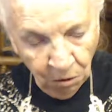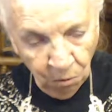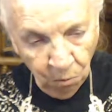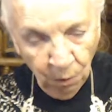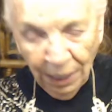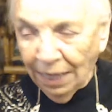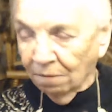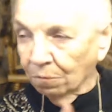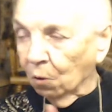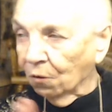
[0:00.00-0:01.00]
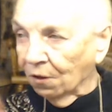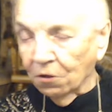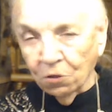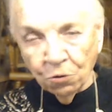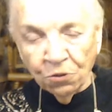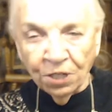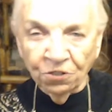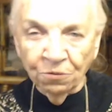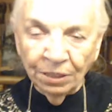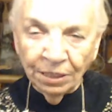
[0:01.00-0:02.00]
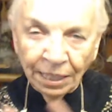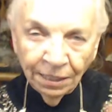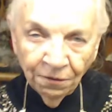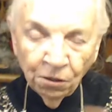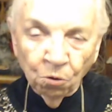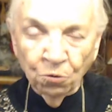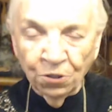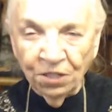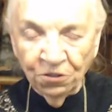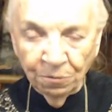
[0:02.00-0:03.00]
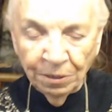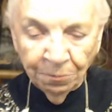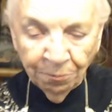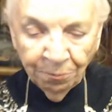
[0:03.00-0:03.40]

We have both in the New Testament and in the Old Testament.